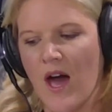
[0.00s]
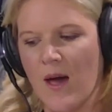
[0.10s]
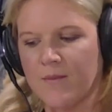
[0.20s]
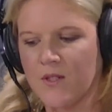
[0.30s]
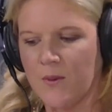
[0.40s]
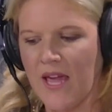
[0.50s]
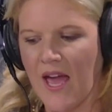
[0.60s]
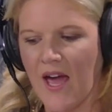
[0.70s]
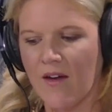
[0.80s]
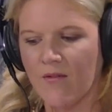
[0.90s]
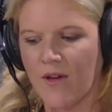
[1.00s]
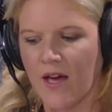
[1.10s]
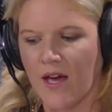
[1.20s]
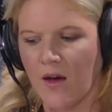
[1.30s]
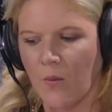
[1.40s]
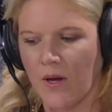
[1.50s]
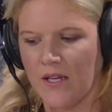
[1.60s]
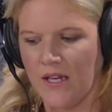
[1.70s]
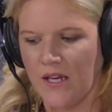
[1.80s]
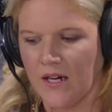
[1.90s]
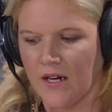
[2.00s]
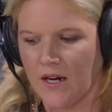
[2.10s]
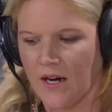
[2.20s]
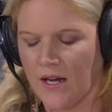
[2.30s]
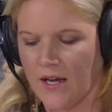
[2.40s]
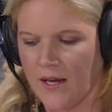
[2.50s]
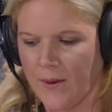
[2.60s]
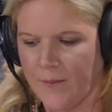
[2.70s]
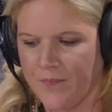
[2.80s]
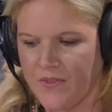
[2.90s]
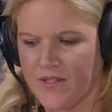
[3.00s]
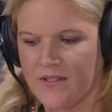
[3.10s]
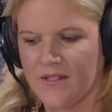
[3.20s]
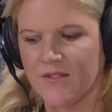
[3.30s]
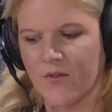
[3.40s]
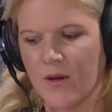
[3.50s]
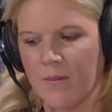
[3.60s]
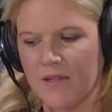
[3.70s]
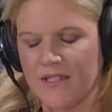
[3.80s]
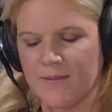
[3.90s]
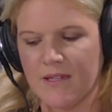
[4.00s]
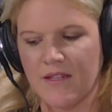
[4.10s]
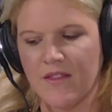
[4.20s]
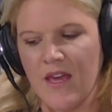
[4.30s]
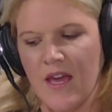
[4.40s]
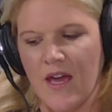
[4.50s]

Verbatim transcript: Um, so we have uh, one here. Um, this is from Elizabeth.